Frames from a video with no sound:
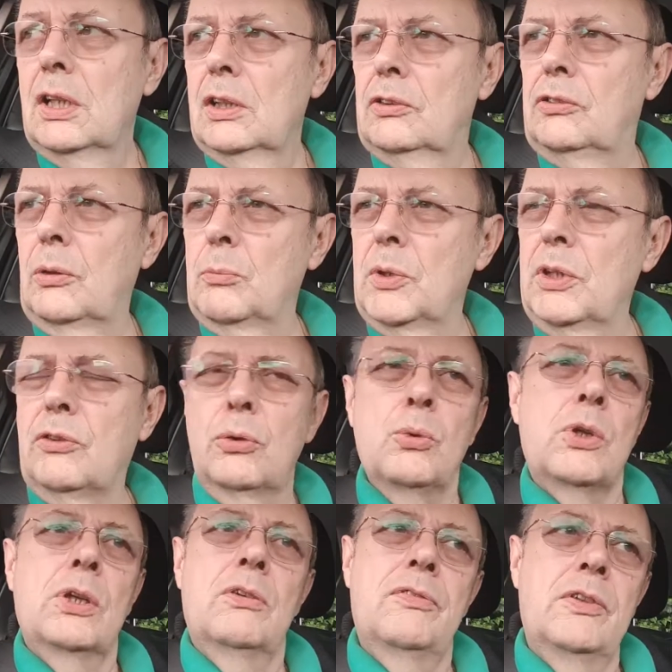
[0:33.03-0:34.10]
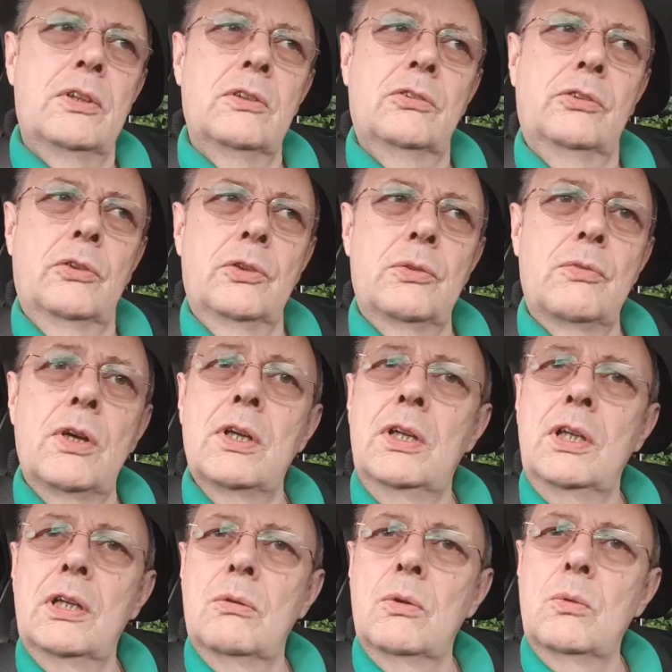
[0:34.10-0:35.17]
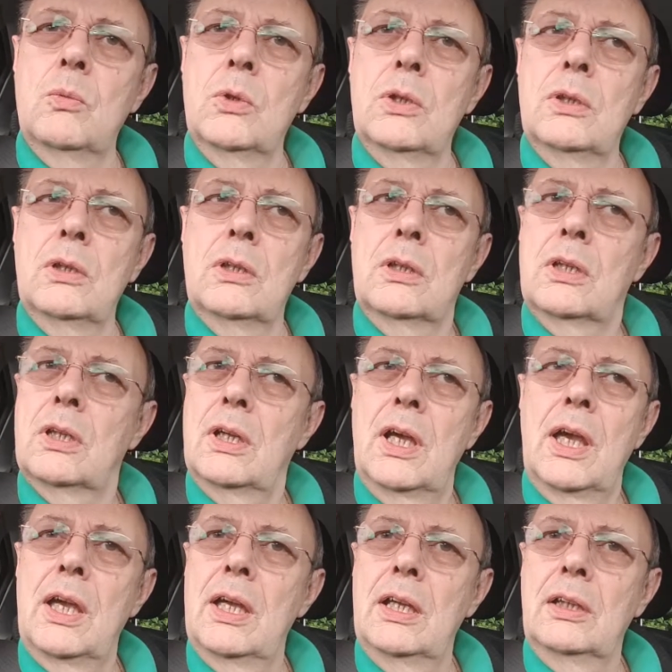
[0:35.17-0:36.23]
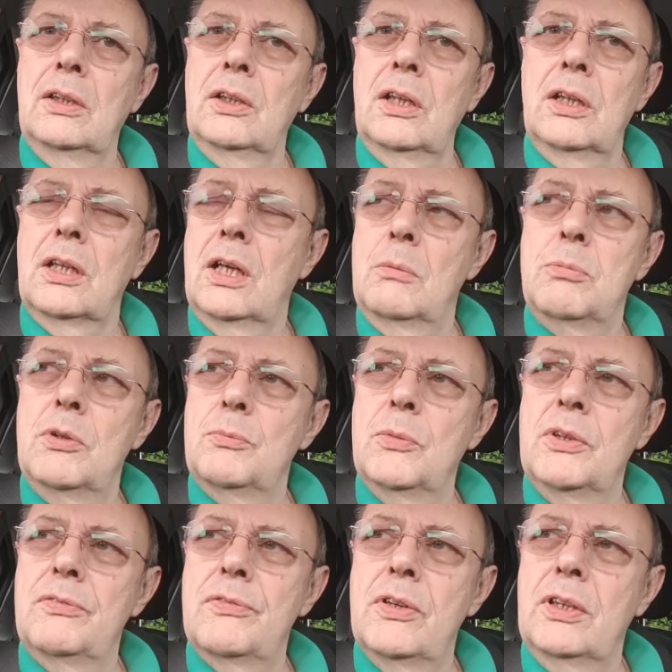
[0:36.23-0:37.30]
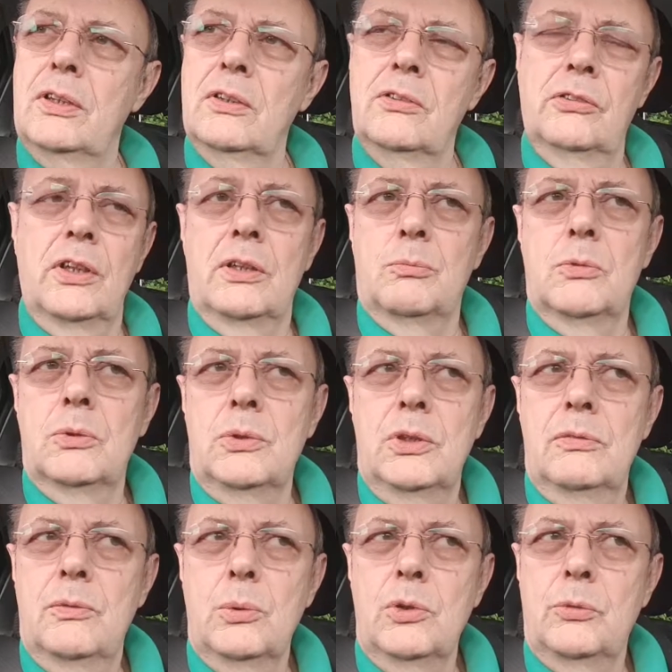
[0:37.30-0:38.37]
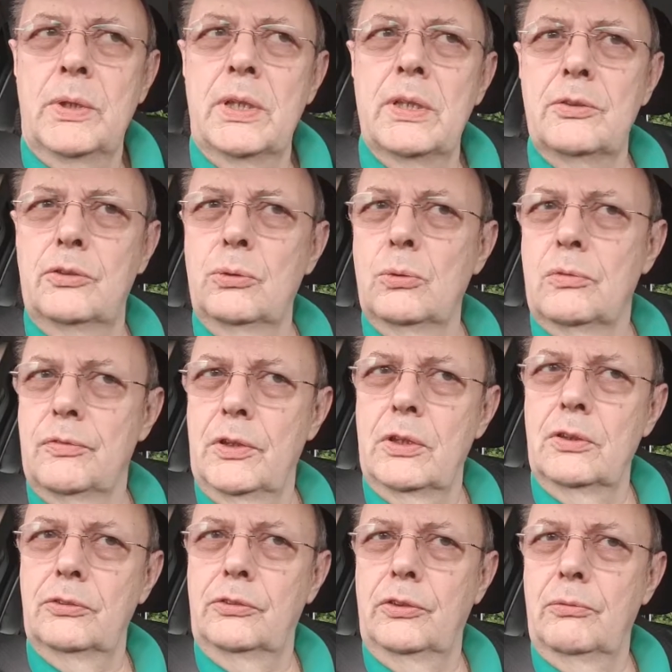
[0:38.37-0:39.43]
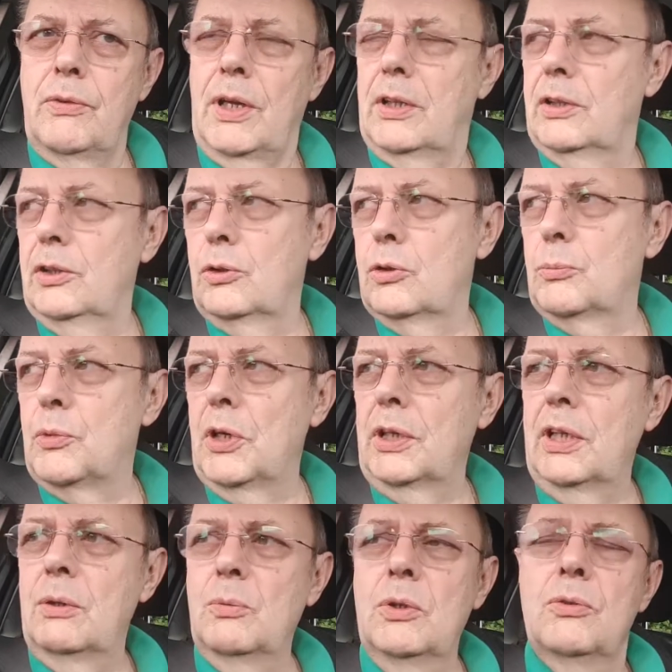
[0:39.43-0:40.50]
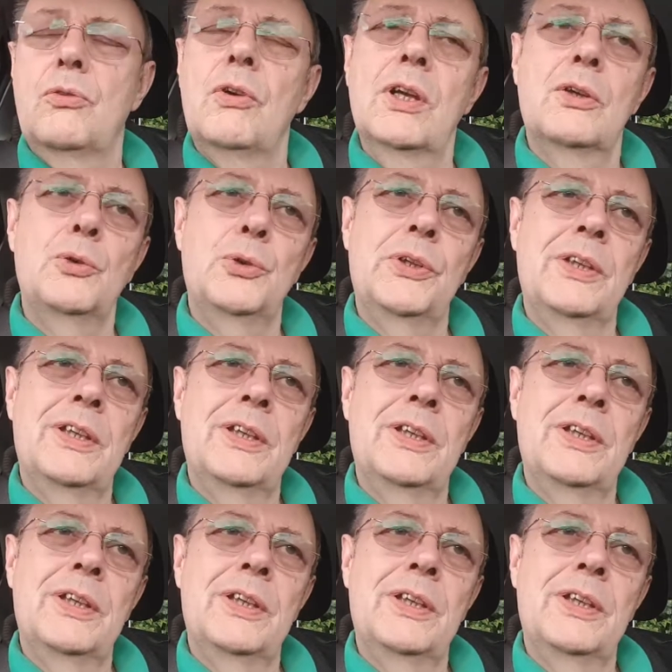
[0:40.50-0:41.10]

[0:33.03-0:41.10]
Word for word: somebody talking fast on the radio at work, and a couple of my friends said, Well, you've always been able to talk fast, do you reckon you could break that world record?